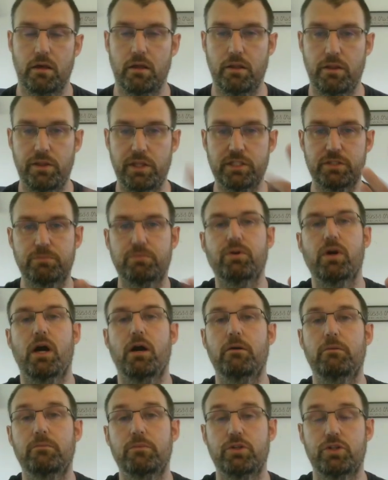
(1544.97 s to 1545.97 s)
This
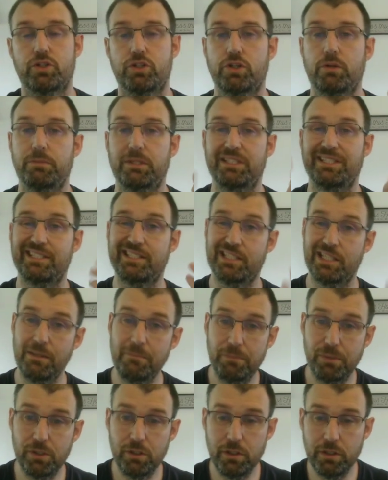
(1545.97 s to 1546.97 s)
problem should be
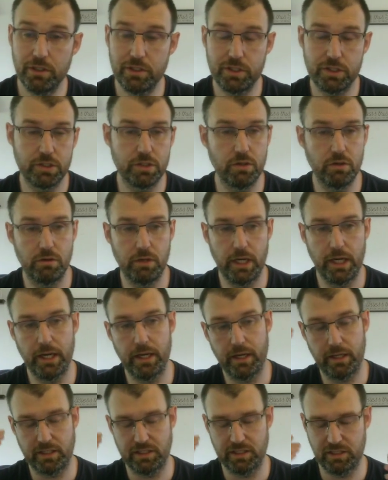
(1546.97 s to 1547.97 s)
simpler, so I
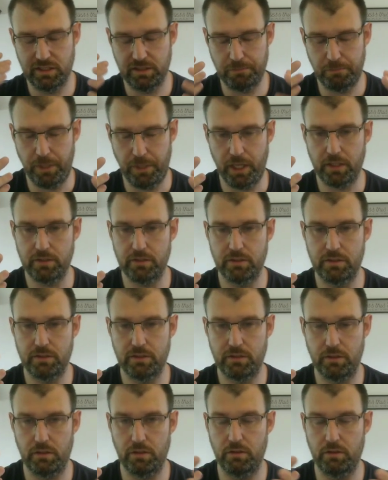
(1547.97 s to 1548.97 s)
expect